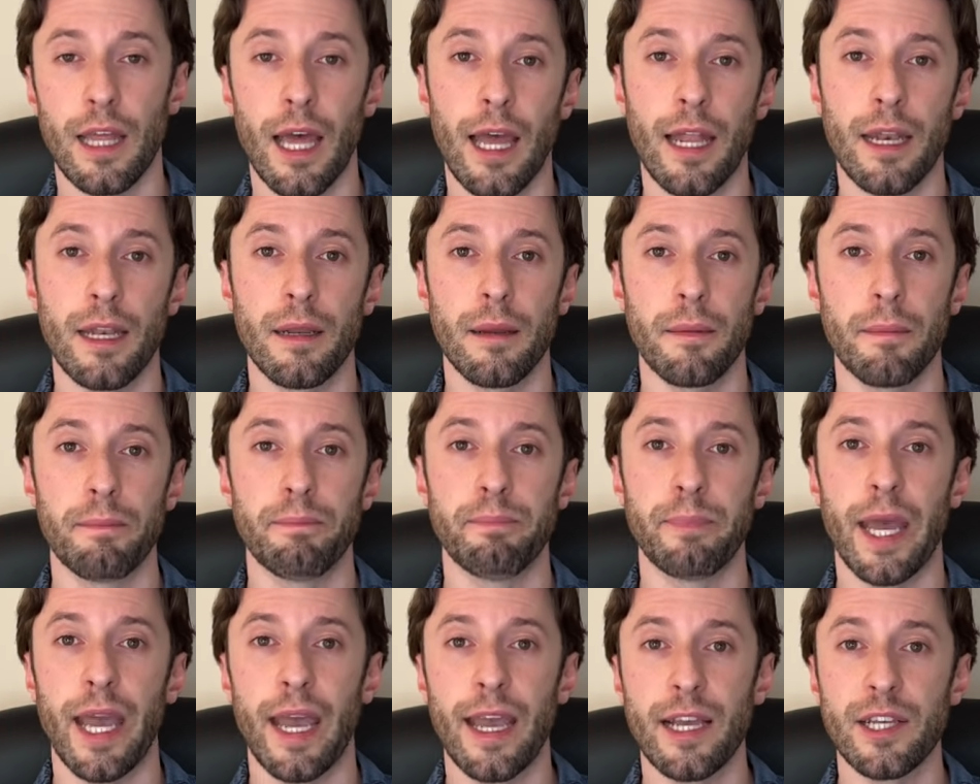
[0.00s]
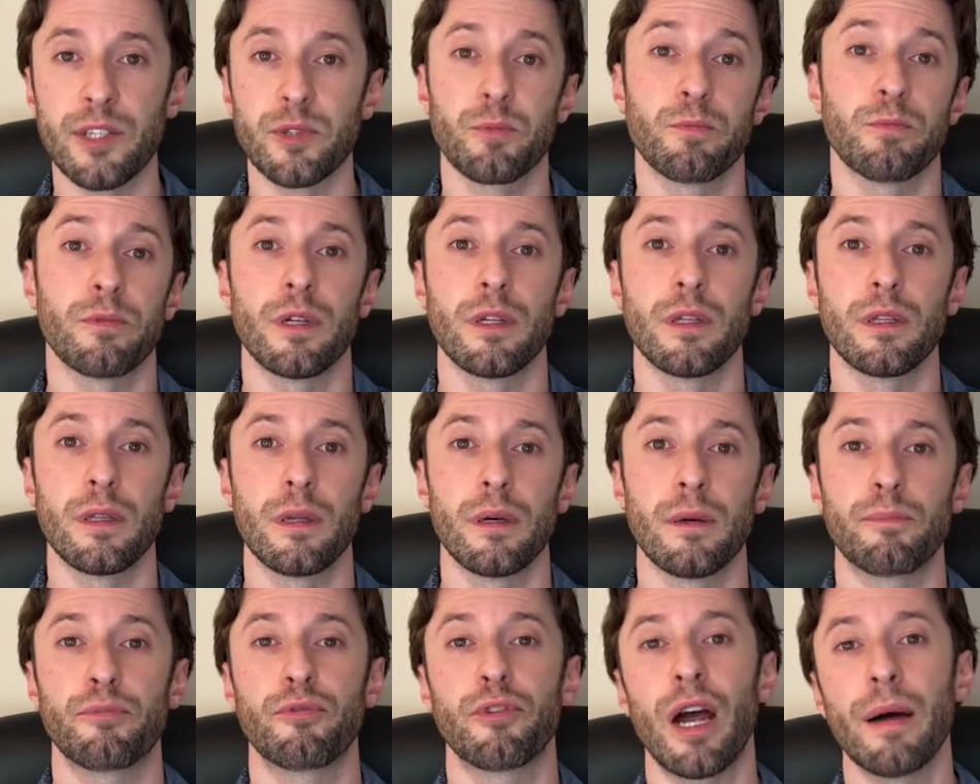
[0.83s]
then banks
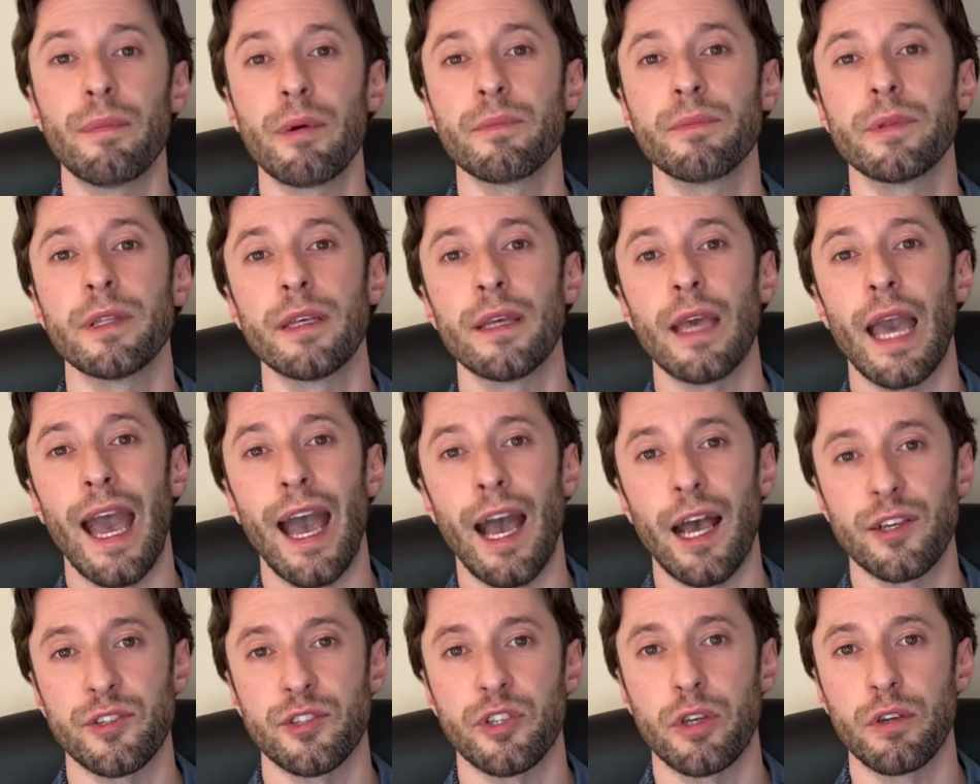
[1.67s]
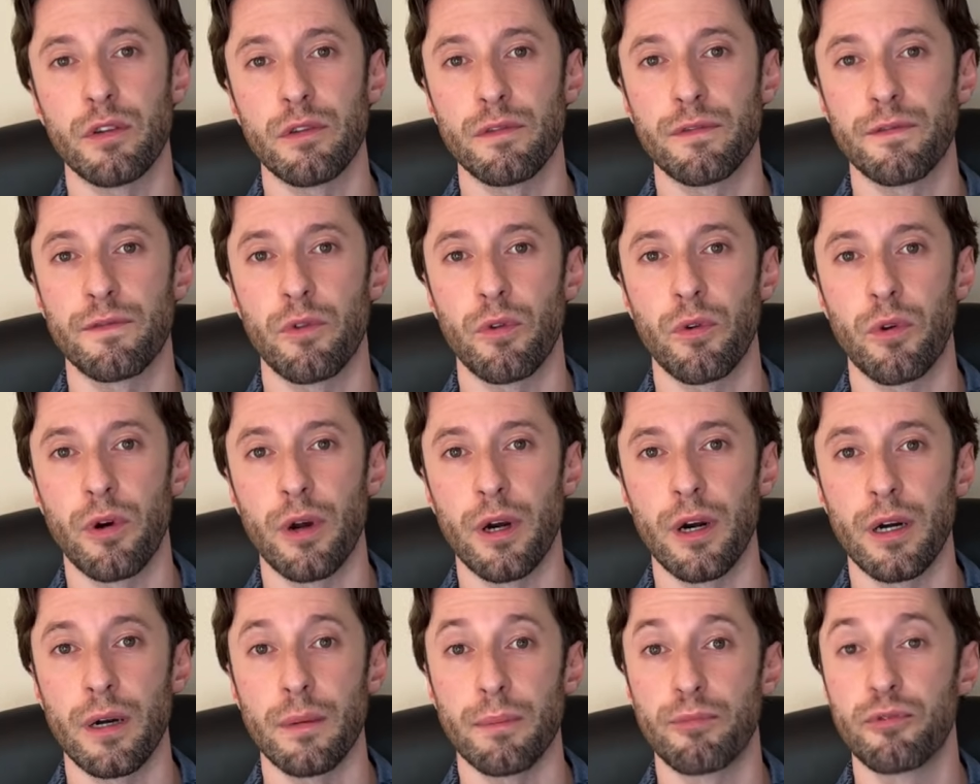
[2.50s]
will probably ask you
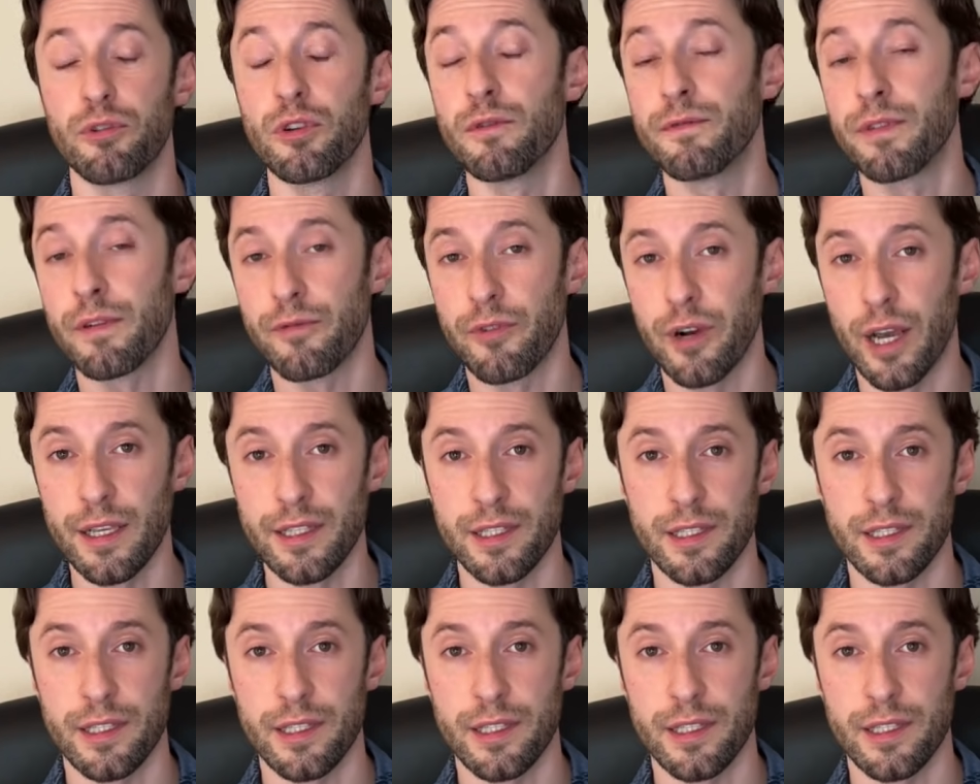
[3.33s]
for proof of